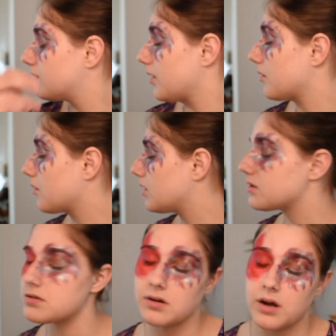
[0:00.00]
There you go,
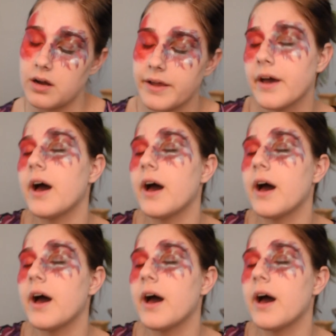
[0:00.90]
it's drying.